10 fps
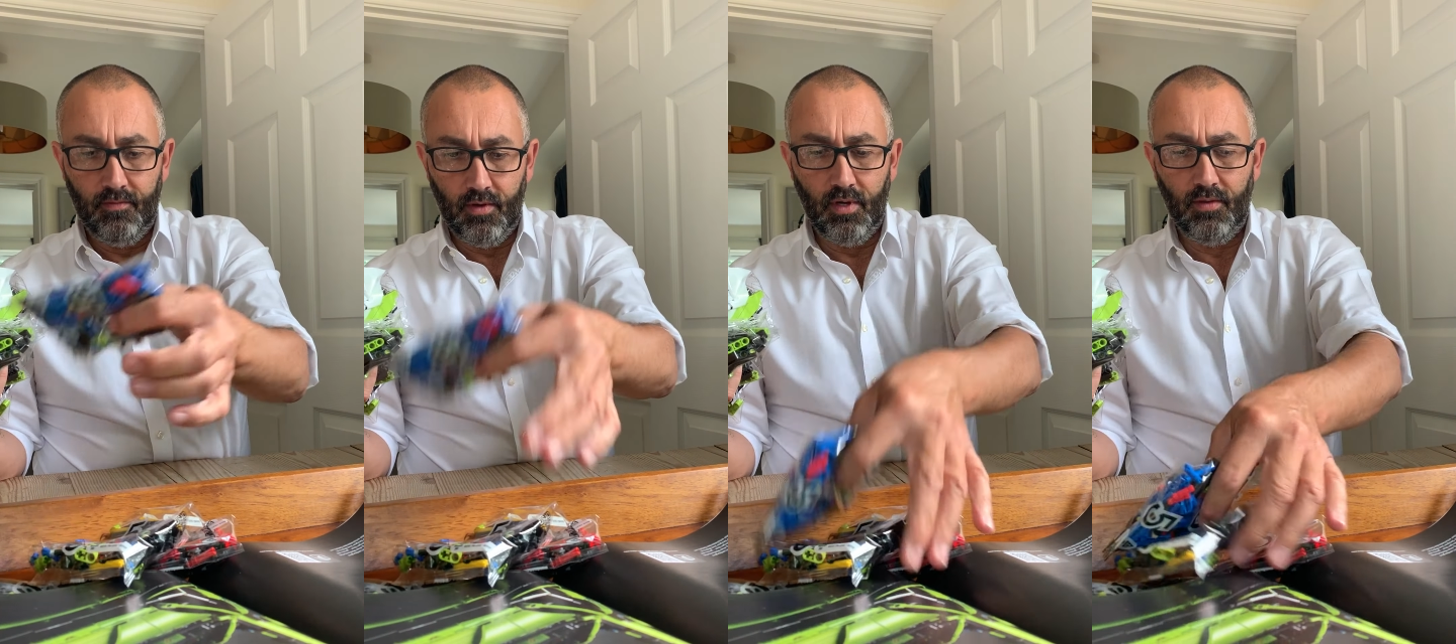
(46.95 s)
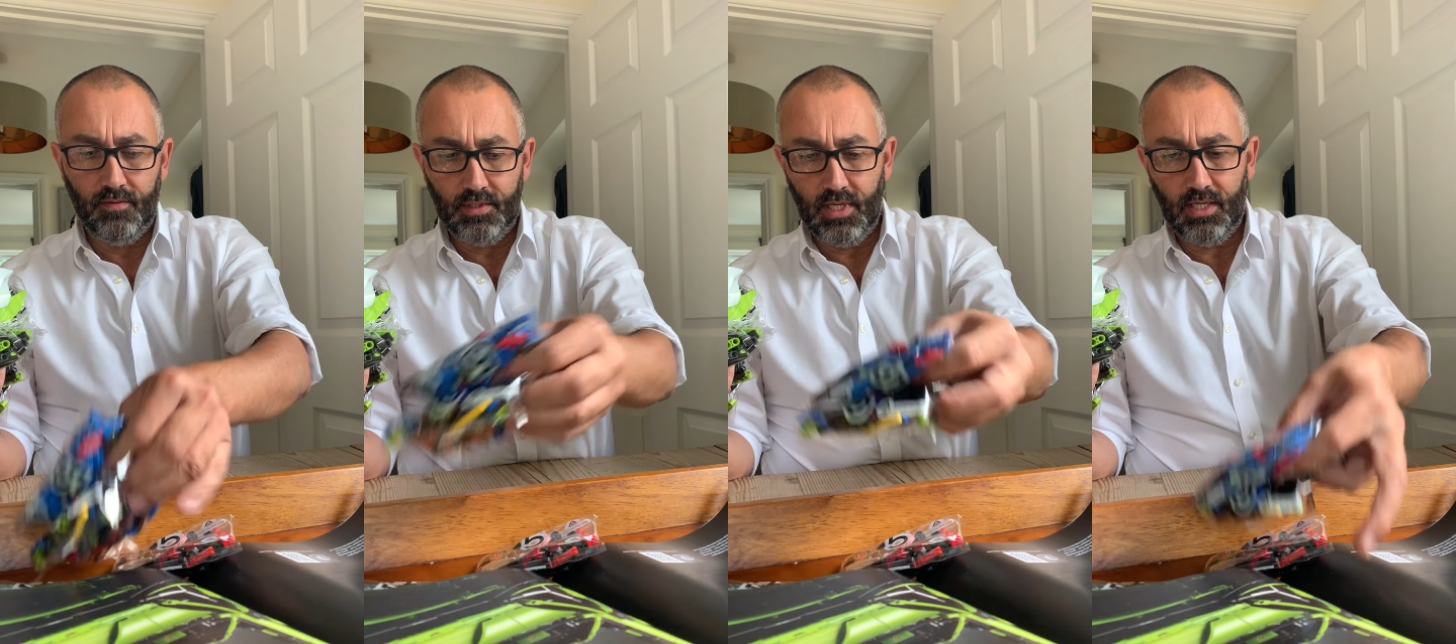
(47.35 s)
4, 5,
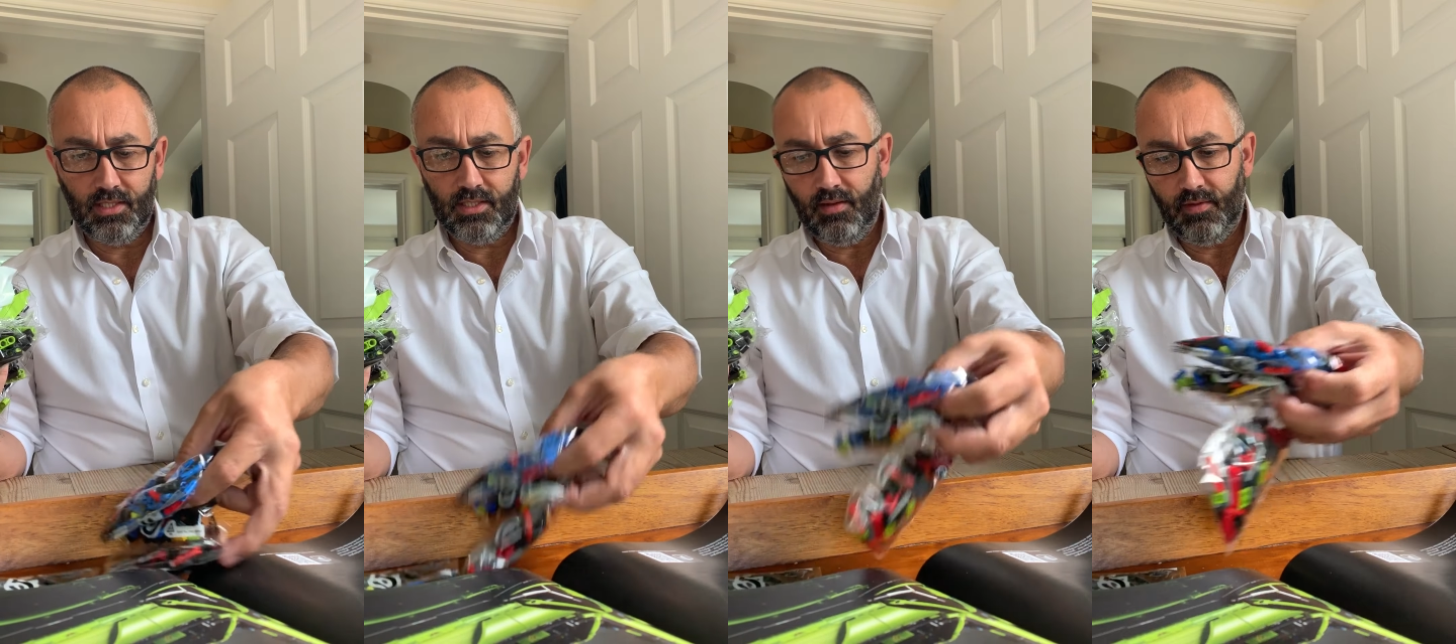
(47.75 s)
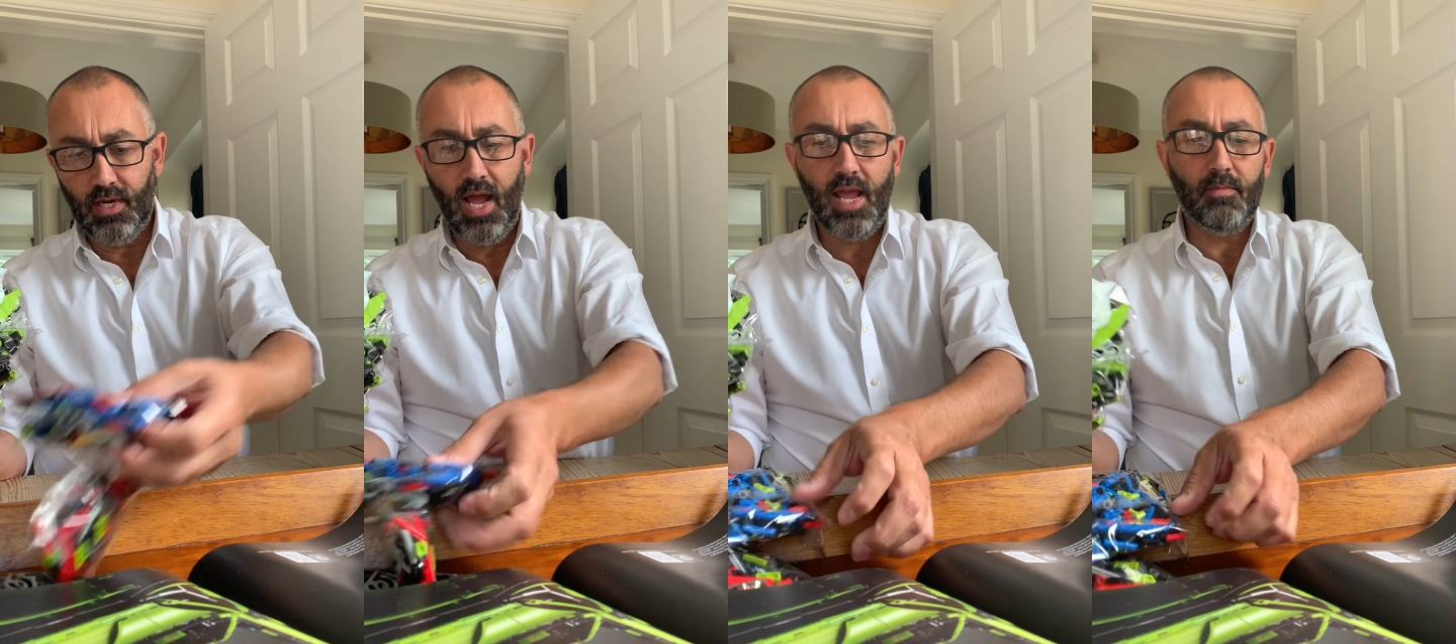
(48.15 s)
6,
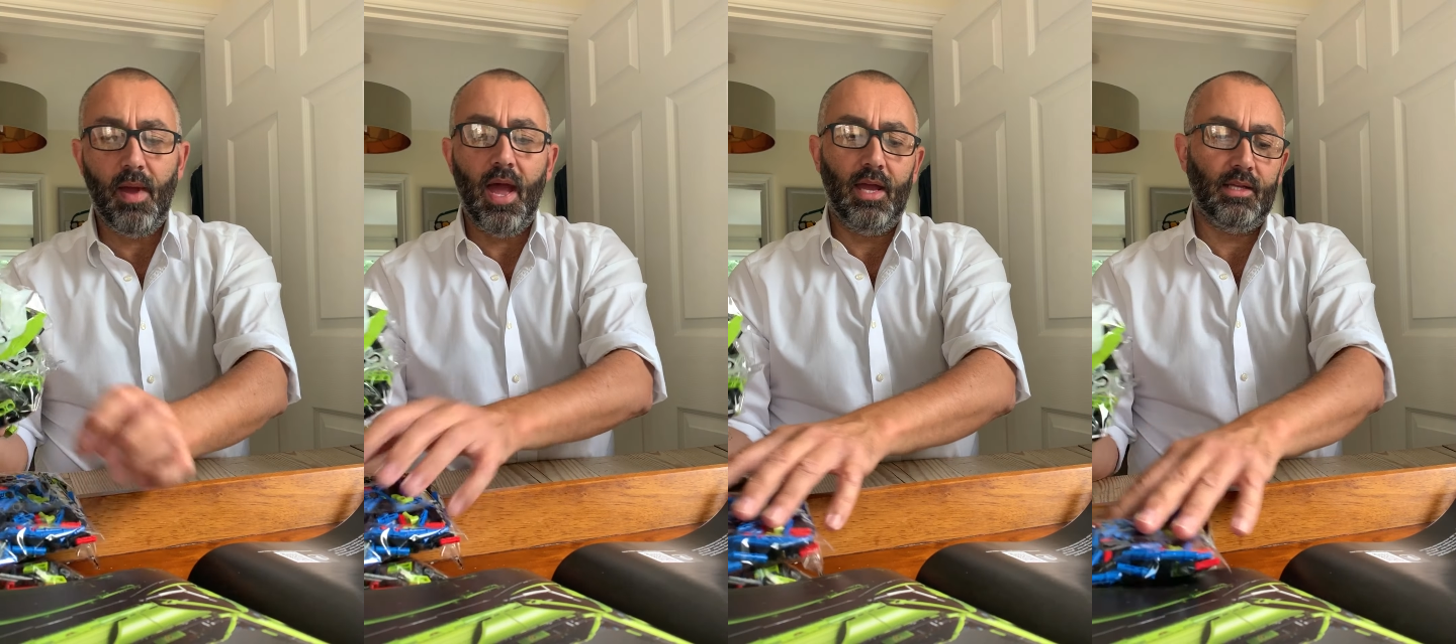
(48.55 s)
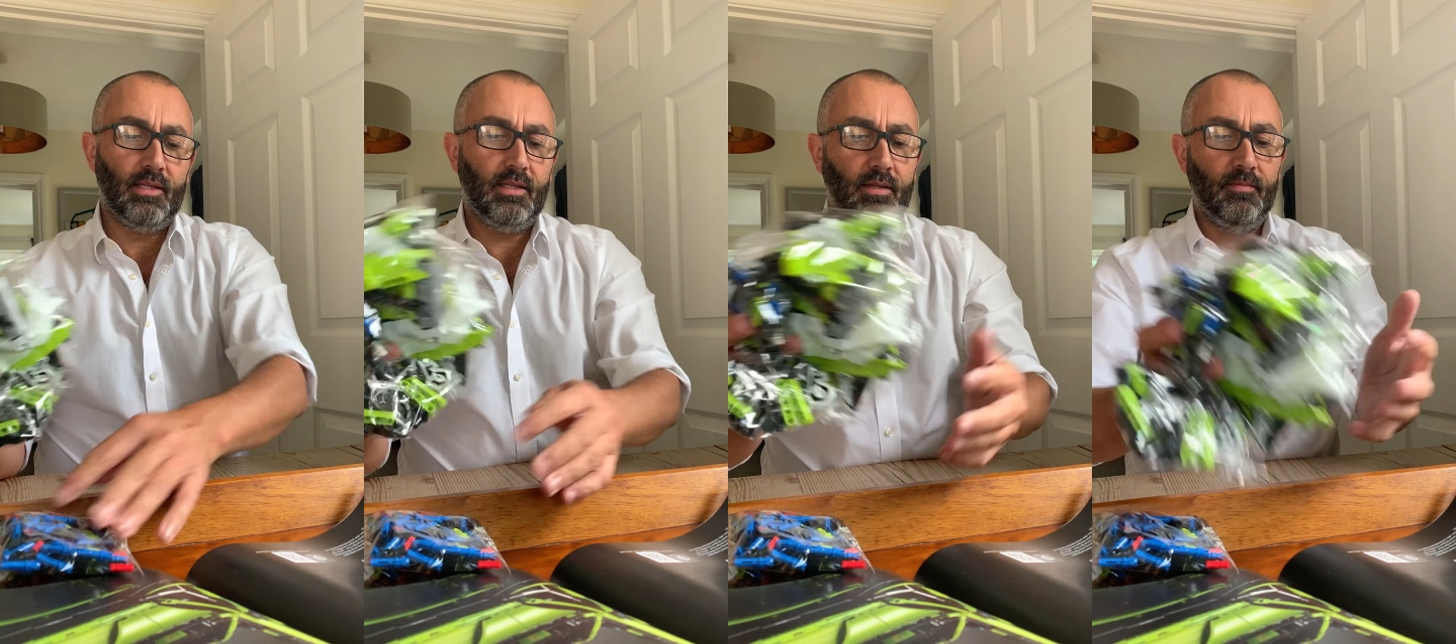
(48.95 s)
7, 8
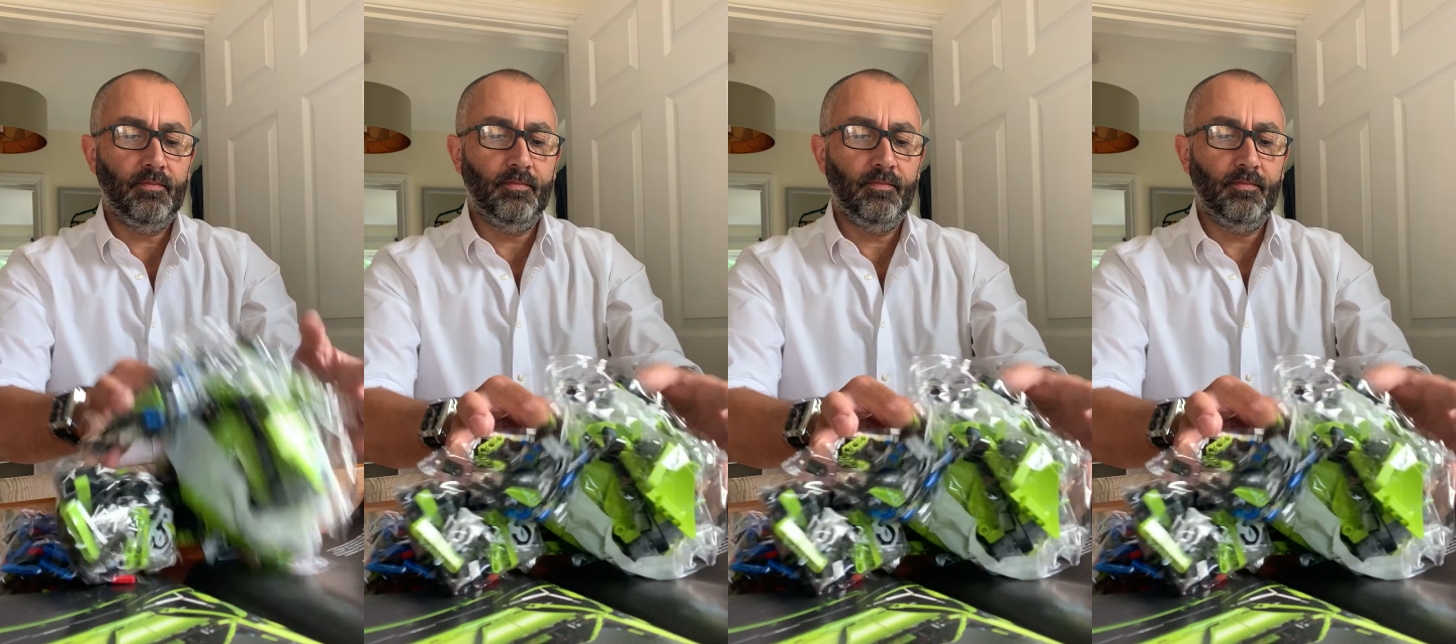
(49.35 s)
bags